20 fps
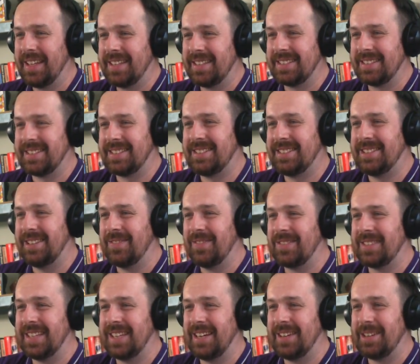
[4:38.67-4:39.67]
Just
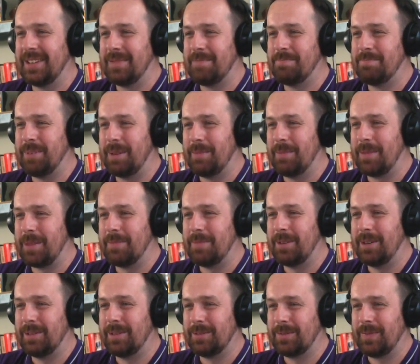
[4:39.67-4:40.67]
jump down and bump them
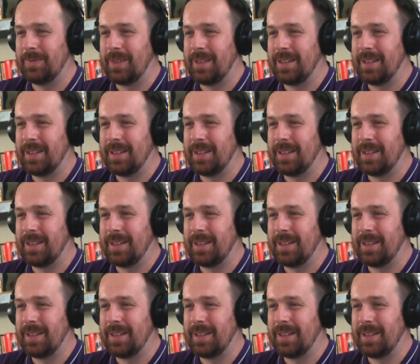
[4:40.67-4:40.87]
off.